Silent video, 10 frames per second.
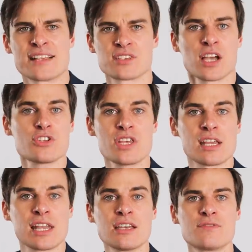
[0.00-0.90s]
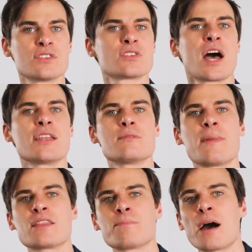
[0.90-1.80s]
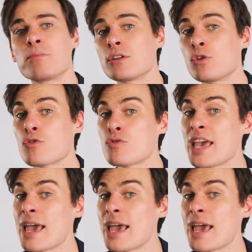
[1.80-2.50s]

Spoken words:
As such, the elite have decided to make the public look through the